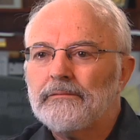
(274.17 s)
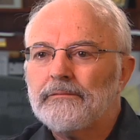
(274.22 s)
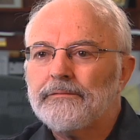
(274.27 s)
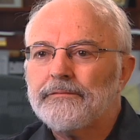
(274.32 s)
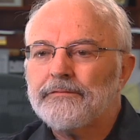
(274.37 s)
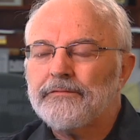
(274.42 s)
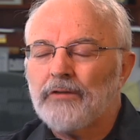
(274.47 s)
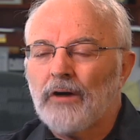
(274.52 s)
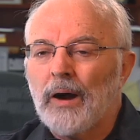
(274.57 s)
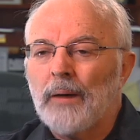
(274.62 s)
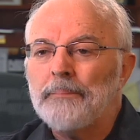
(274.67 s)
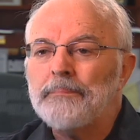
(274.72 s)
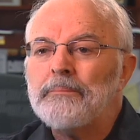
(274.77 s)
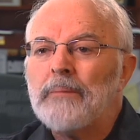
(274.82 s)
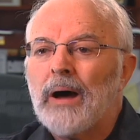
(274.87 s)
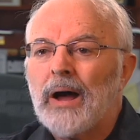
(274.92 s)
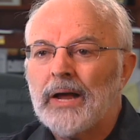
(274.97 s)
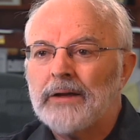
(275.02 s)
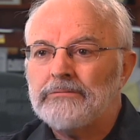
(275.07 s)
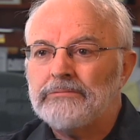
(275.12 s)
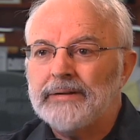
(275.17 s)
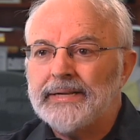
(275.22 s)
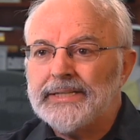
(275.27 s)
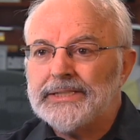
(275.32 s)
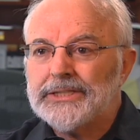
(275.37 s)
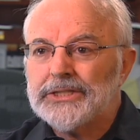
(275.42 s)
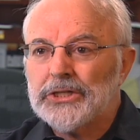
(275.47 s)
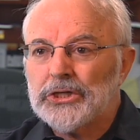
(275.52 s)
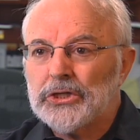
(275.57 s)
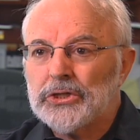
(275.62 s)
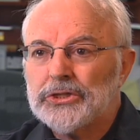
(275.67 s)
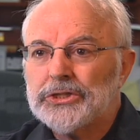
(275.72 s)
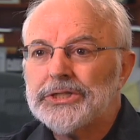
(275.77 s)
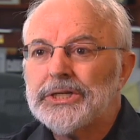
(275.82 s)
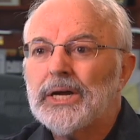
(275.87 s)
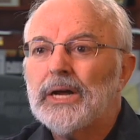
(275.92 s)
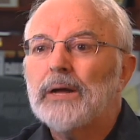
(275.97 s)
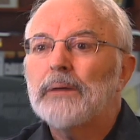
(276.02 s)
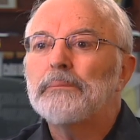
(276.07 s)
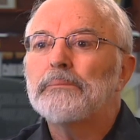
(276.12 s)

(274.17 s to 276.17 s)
From my research,